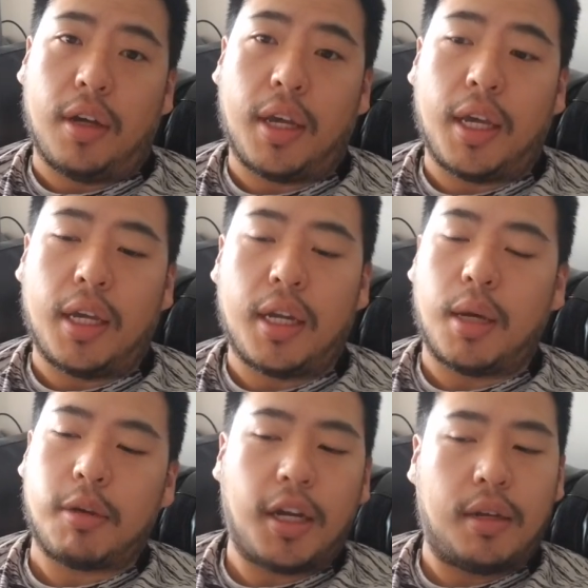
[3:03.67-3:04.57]
and
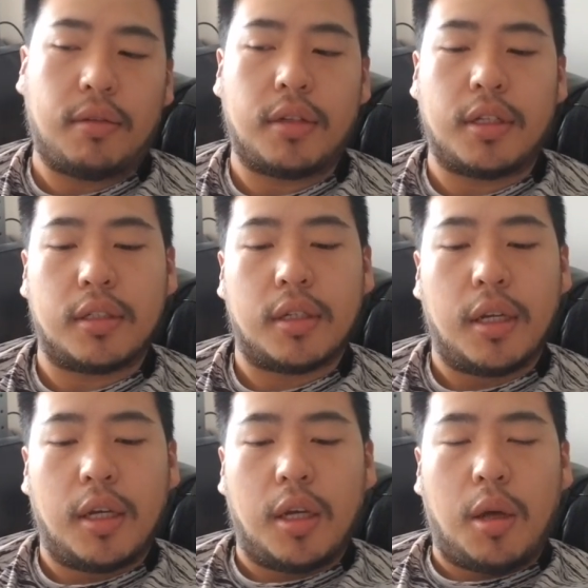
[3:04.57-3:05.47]
I'm kind of gonna
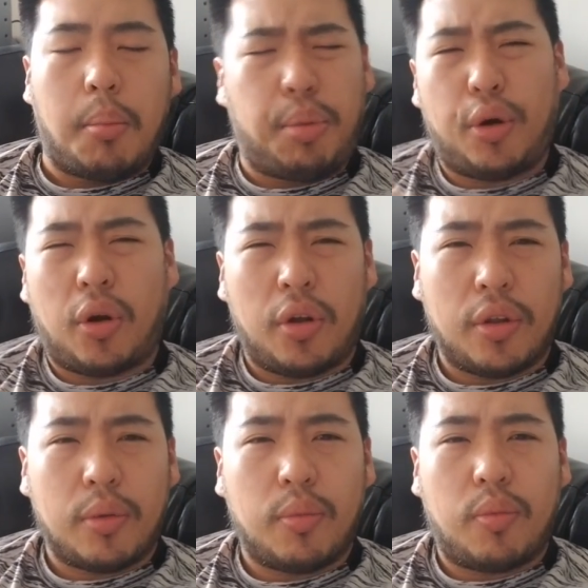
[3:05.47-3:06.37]
put
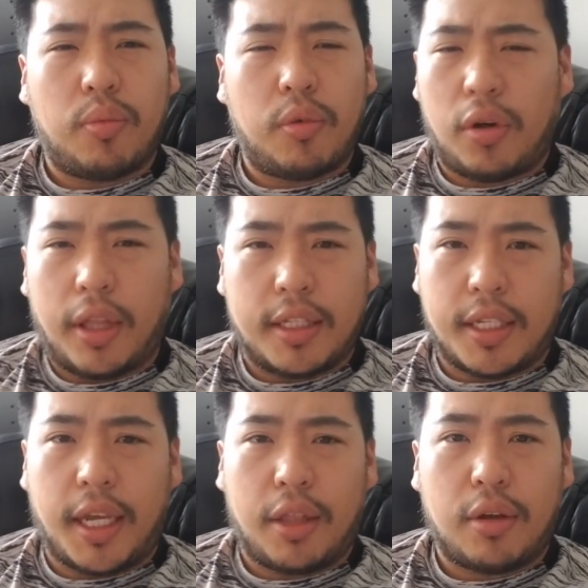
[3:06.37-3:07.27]
all that
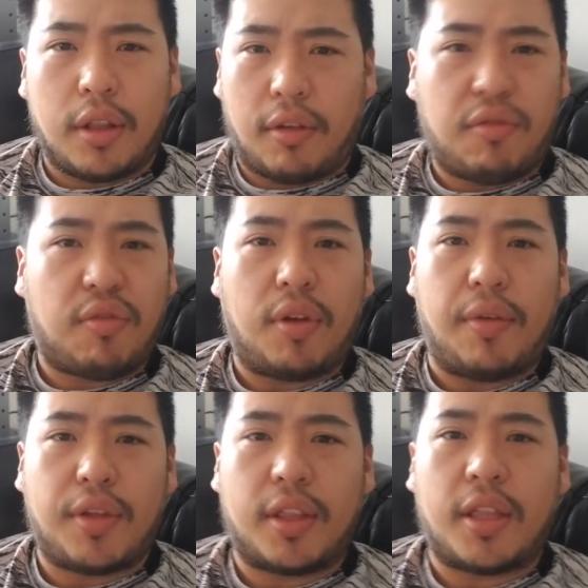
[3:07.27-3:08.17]
together, like
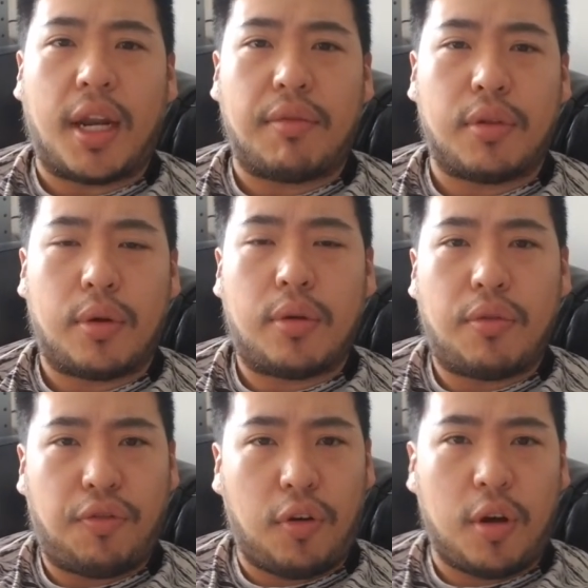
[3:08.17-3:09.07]
everything that I've learned
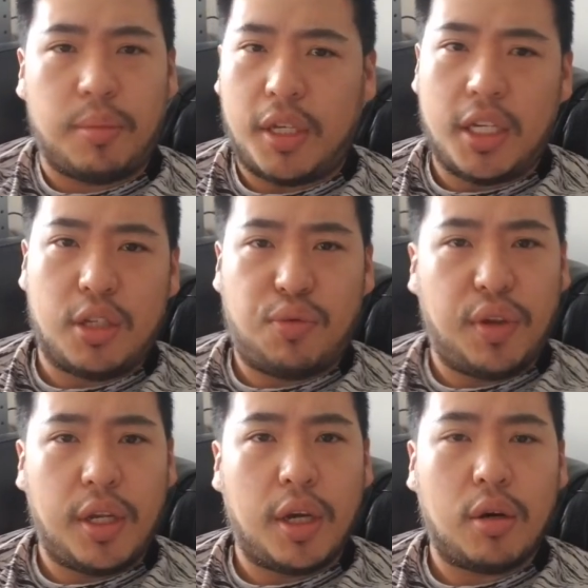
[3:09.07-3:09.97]
from each
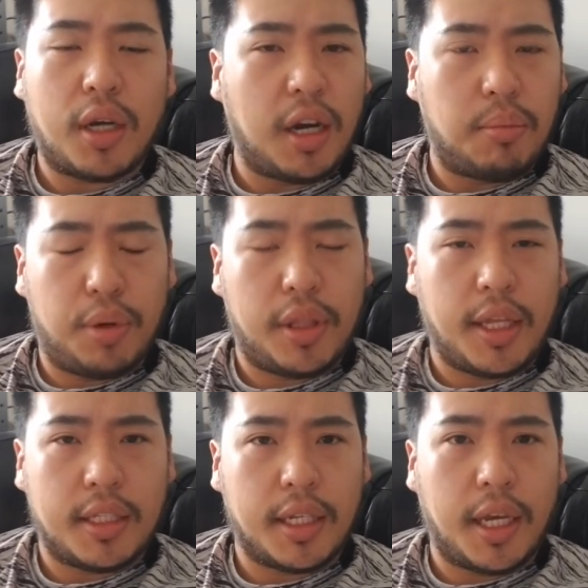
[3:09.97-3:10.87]
video, kind of put
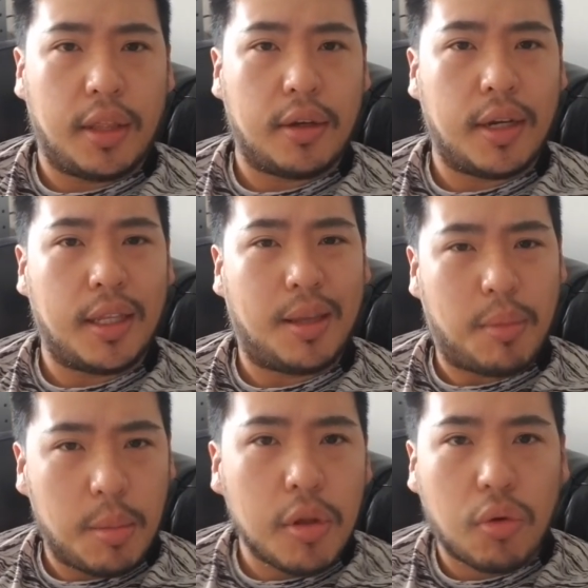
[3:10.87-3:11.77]
that together, and then
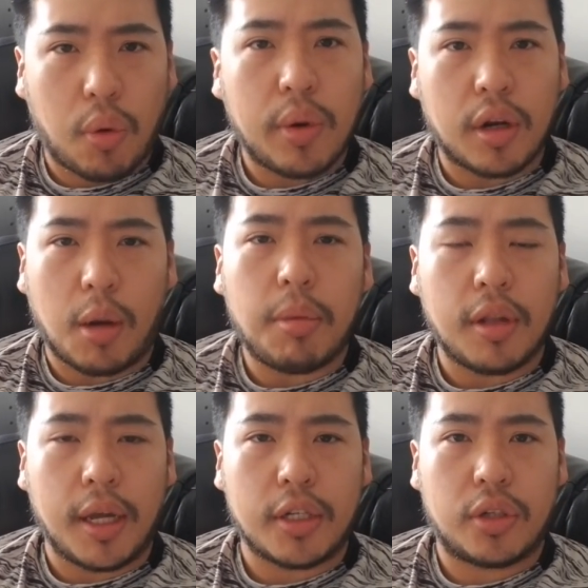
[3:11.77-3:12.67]
maybe throw in a couple
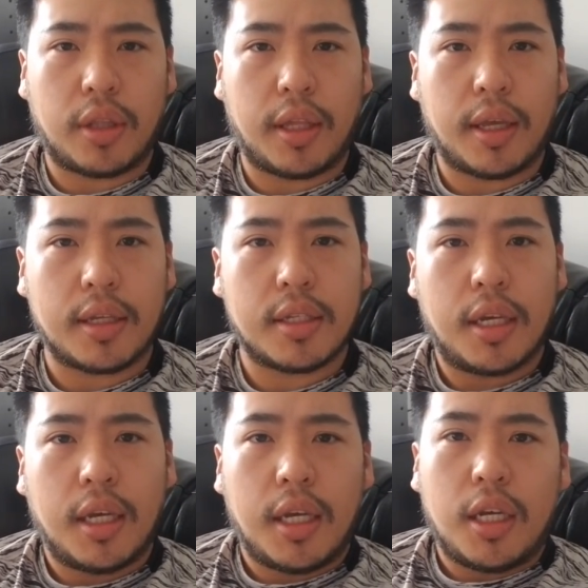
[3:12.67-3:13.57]
of extra things
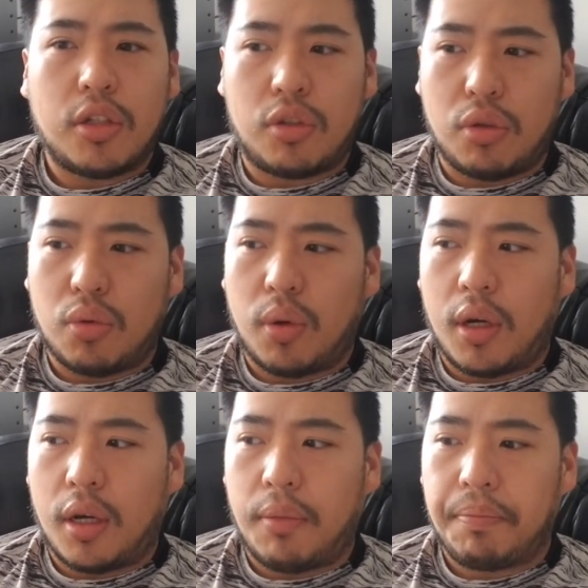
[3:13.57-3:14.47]
to